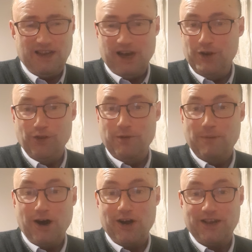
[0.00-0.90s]
another
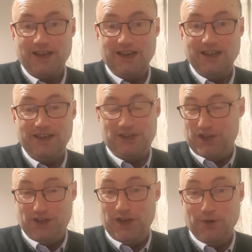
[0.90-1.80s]
marquee league.
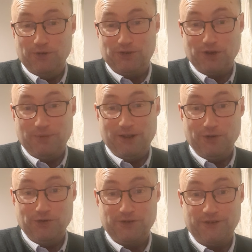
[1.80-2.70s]
You know it's going to be the
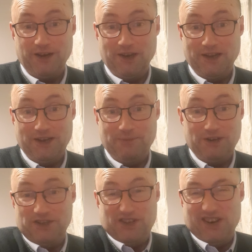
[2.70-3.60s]
Huddersfield League
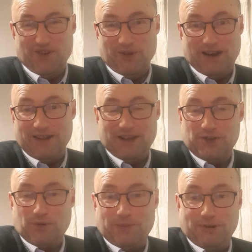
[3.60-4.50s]
because you know that. That's
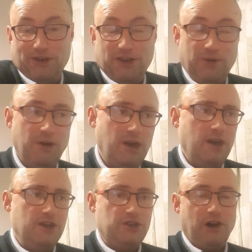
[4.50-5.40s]
what I'm going to do.
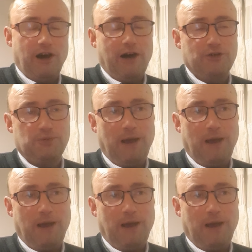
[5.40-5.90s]
So I was